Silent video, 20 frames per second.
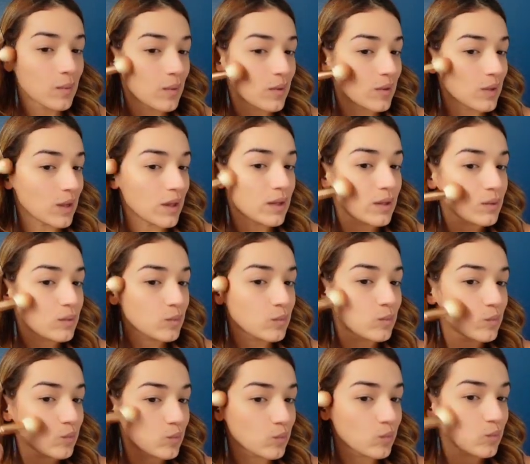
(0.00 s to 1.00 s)
And then
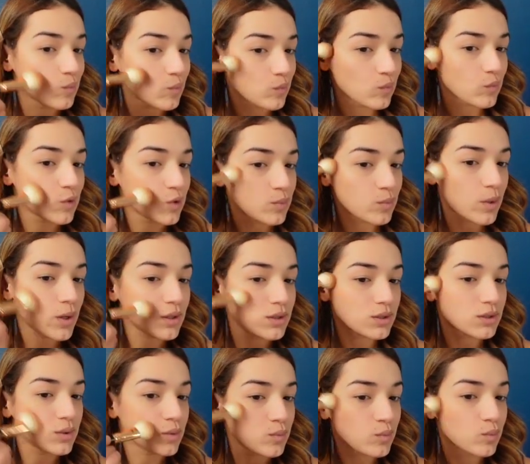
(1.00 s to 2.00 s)
just
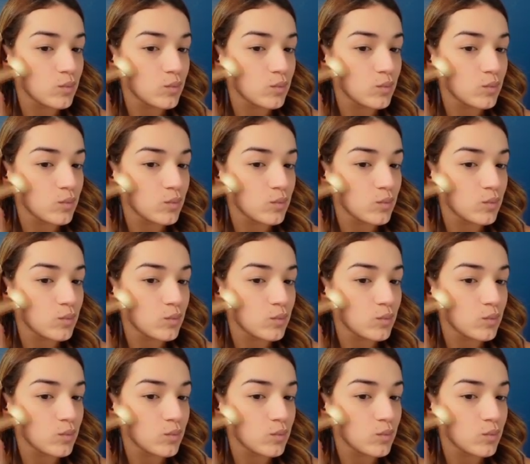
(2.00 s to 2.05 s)
bronze.